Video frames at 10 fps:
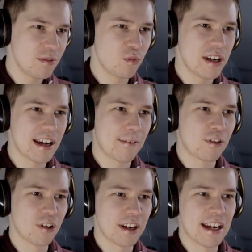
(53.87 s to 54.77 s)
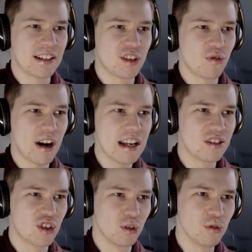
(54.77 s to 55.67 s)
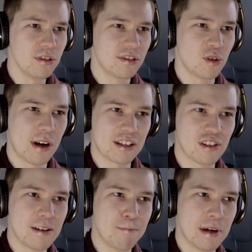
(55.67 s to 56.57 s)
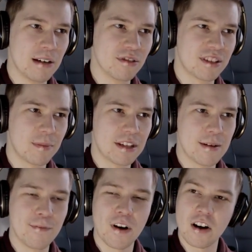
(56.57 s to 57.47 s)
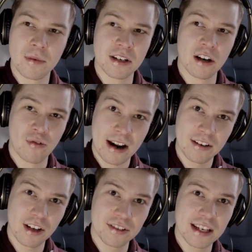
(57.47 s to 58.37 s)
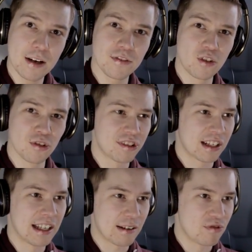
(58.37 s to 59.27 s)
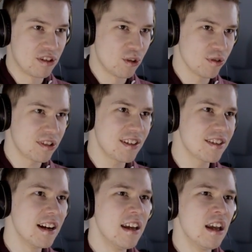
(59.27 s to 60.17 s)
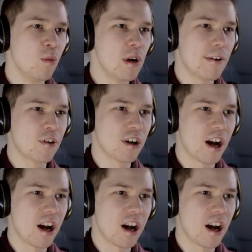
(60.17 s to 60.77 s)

we have got a terrain tool to actually build some of the environment around ourselves and also collect resources. We have got